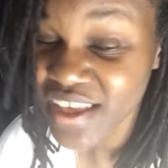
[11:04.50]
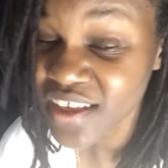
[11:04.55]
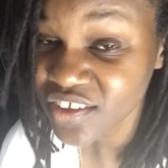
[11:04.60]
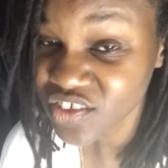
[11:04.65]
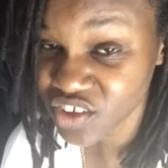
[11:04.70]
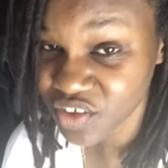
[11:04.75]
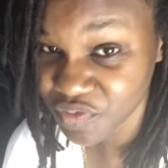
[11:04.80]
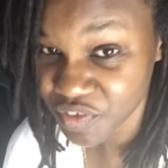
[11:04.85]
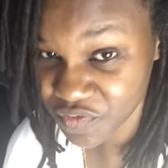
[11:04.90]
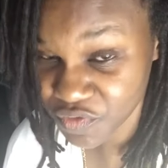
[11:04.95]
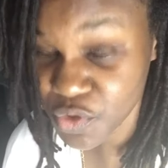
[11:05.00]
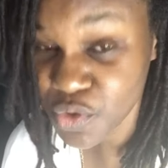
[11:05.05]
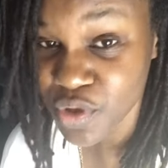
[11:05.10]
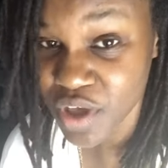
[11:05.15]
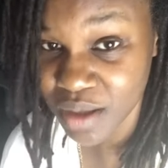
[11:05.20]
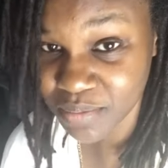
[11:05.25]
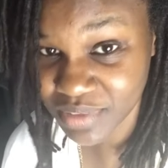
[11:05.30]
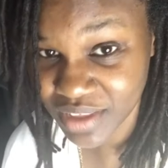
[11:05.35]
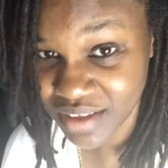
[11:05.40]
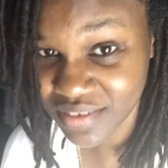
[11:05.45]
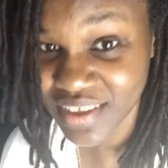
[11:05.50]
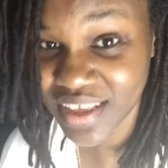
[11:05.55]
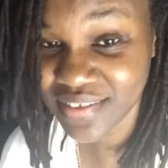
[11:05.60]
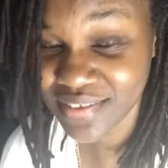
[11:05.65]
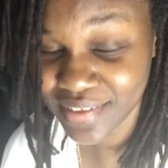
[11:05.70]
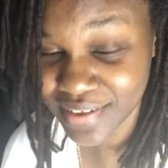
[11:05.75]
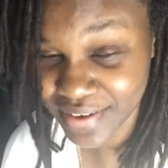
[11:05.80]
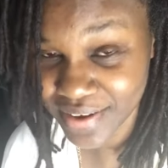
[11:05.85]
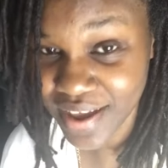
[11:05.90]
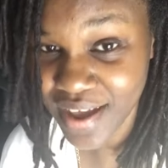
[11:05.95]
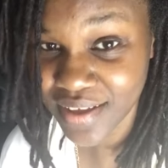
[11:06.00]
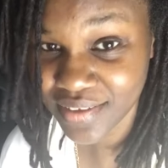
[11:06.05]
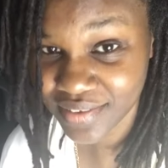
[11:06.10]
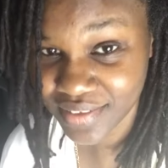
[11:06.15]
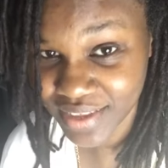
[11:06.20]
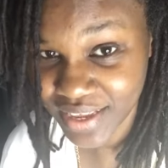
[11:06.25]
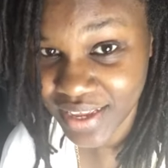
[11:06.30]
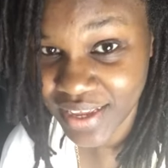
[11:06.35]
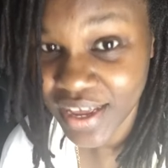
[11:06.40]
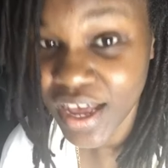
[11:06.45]
So if your food comes out tasting
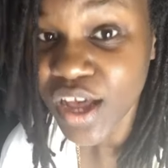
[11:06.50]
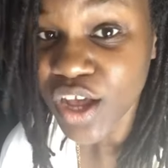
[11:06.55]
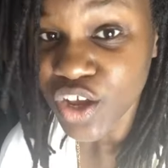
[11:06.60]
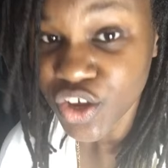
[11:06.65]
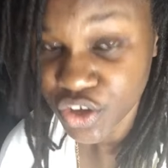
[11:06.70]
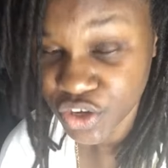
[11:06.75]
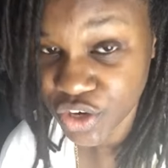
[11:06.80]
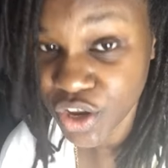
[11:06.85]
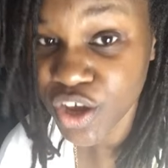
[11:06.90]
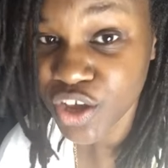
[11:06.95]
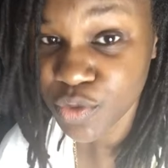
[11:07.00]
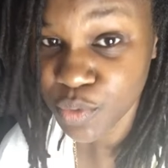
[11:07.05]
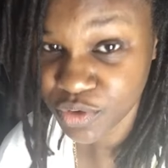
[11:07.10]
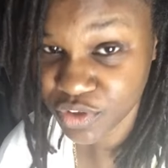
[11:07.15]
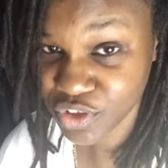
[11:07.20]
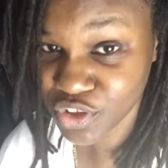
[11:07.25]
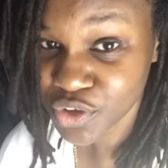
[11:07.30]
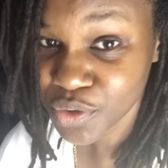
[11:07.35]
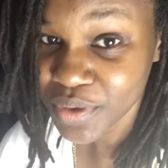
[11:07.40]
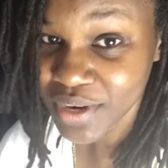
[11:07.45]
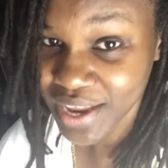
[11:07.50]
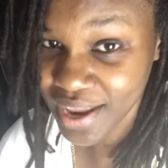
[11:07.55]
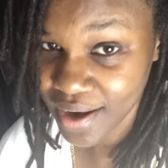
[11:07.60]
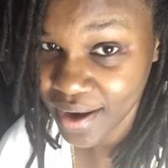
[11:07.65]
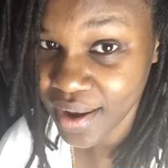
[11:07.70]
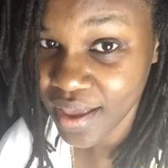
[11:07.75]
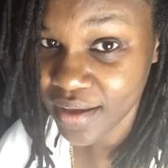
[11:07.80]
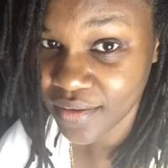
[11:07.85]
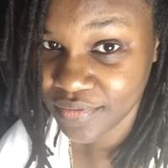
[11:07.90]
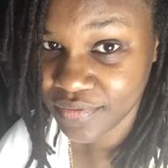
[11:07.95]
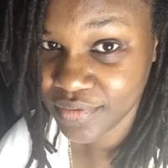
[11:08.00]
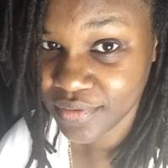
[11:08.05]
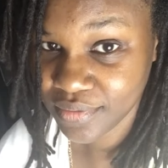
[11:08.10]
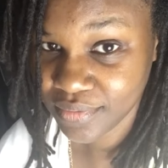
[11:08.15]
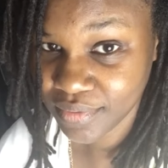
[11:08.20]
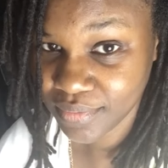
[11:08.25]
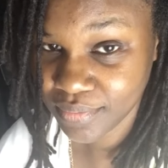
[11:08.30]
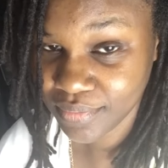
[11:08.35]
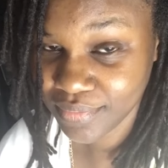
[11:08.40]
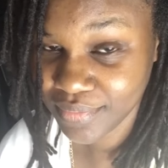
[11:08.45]
nasty, you know you wasn't doing it in love.
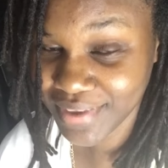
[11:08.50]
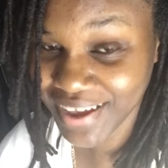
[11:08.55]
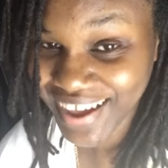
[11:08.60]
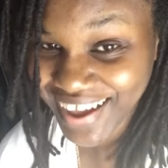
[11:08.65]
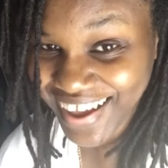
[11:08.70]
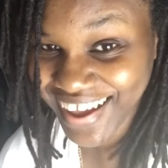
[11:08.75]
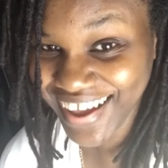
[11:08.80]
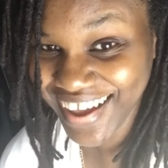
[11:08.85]
Get